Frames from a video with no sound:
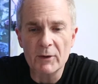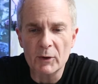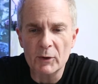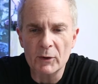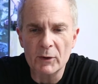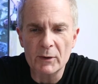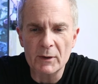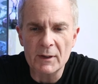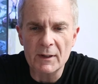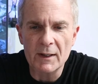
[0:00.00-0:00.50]
a
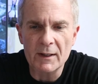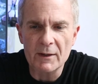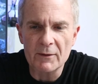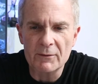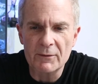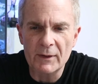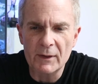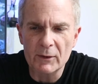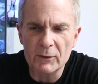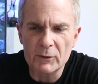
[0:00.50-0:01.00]
good uh,
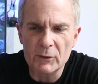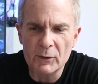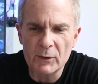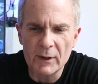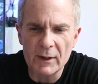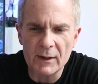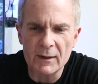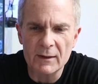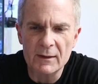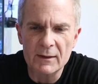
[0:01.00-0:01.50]
feel to
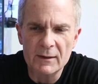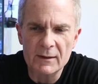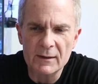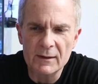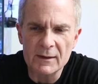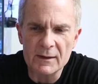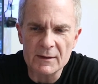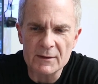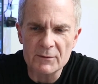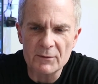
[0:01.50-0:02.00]
it
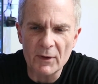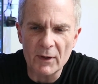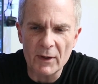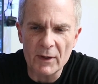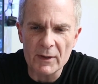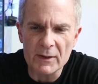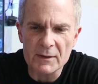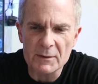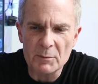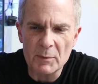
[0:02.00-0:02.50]
as
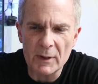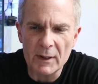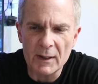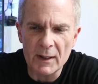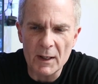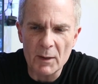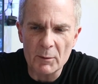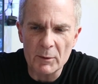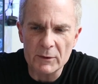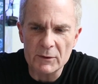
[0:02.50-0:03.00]
far as
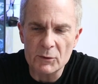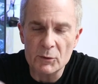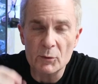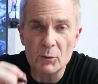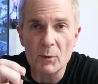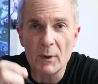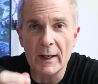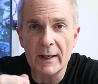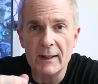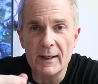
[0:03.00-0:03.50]
being able
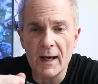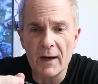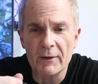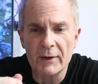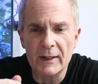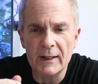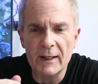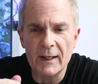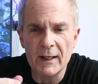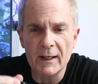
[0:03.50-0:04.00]
to lay down
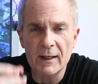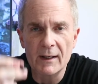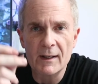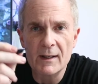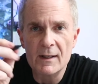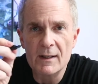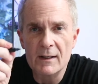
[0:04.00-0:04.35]
the ink,